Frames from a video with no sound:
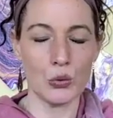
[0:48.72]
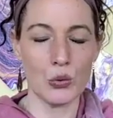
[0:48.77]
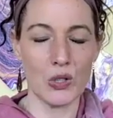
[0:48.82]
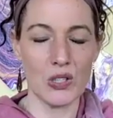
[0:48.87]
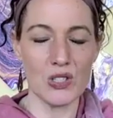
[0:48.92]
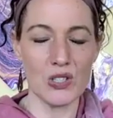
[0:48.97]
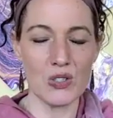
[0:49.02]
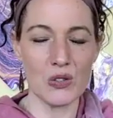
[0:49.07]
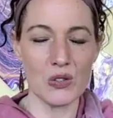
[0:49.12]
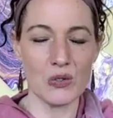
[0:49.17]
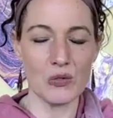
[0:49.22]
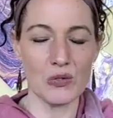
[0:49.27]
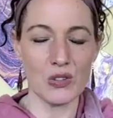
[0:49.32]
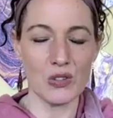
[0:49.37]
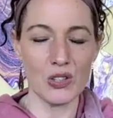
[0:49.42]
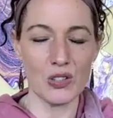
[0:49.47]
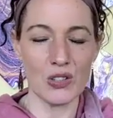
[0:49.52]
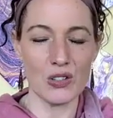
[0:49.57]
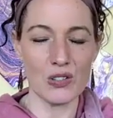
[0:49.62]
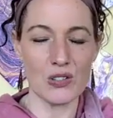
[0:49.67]
Once you
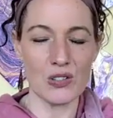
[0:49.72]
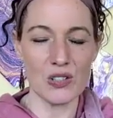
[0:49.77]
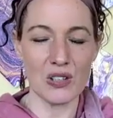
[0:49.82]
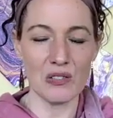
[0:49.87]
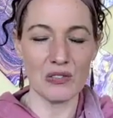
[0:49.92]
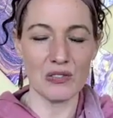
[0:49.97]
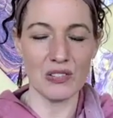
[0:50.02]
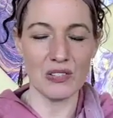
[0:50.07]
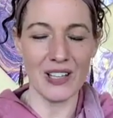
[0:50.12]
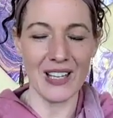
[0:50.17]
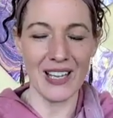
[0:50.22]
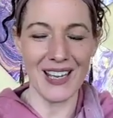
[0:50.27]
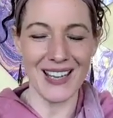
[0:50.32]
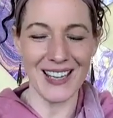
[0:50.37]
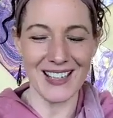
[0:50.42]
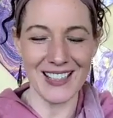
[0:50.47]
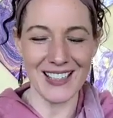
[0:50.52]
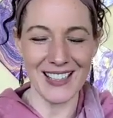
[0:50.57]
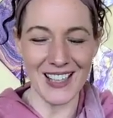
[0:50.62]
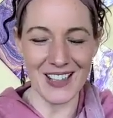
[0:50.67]
feel yourself
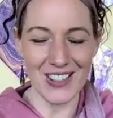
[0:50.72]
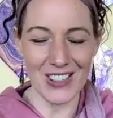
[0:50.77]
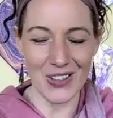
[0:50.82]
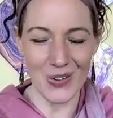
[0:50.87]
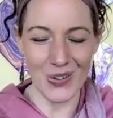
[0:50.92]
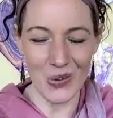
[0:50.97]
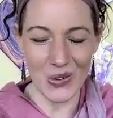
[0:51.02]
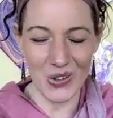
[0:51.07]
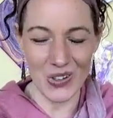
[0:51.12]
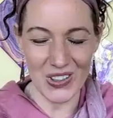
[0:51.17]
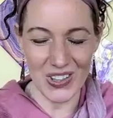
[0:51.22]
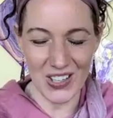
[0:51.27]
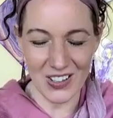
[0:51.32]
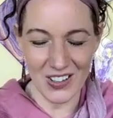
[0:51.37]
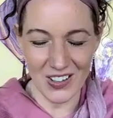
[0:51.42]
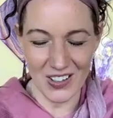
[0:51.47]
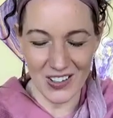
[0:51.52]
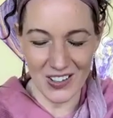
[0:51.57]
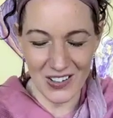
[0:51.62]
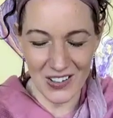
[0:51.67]
land at the core of the
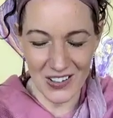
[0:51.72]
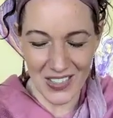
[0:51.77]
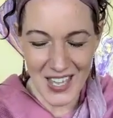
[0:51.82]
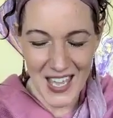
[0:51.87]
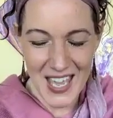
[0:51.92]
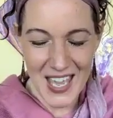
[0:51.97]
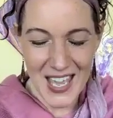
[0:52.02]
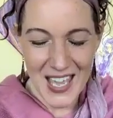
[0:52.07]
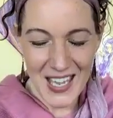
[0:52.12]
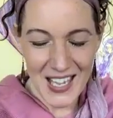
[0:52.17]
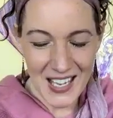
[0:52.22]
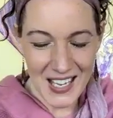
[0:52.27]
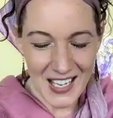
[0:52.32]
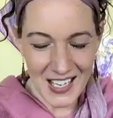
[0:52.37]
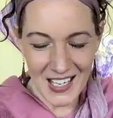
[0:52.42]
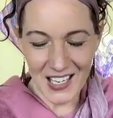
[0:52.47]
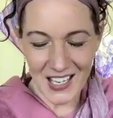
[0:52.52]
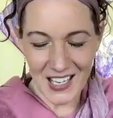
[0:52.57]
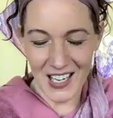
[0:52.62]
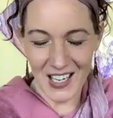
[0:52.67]
earth,
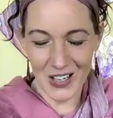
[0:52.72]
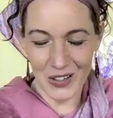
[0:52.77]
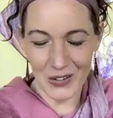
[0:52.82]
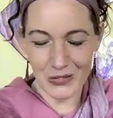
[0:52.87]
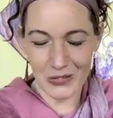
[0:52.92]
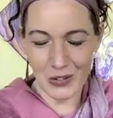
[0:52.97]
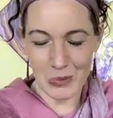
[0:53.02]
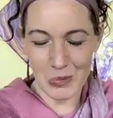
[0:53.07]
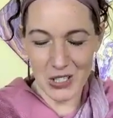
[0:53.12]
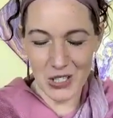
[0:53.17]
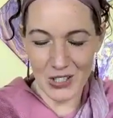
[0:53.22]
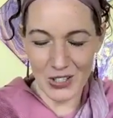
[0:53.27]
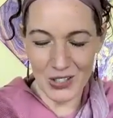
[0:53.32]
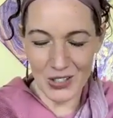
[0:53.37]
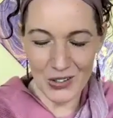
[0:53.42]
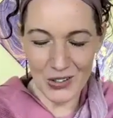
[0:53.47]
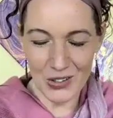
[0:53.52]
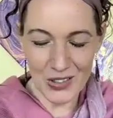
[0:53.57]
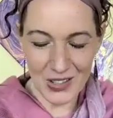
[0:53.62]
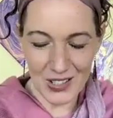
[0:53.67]
inhale from the
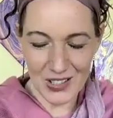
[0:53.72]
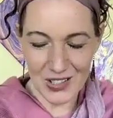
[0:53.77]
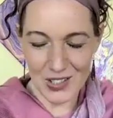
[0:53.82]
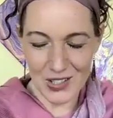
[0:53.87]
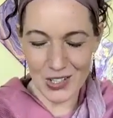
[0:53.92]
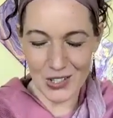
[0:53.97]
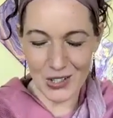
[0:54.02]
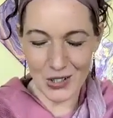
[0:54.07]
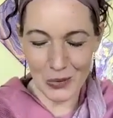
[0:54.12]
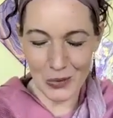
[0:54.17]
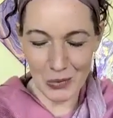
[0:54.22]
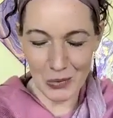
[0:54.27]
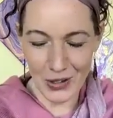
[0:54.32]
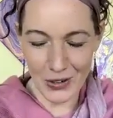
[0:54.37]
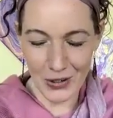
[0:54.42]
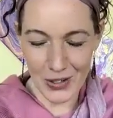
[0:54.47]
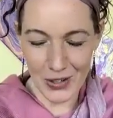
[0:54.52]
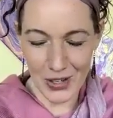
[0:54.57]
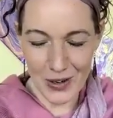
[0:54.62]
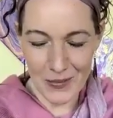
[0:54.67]
earth into your
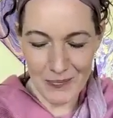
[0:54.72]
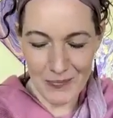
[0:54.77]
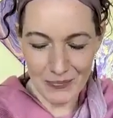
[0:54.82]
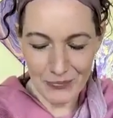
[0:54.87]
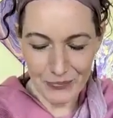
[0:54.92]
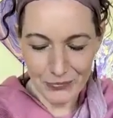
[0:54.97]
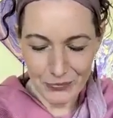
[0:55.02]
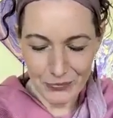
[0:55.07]
body.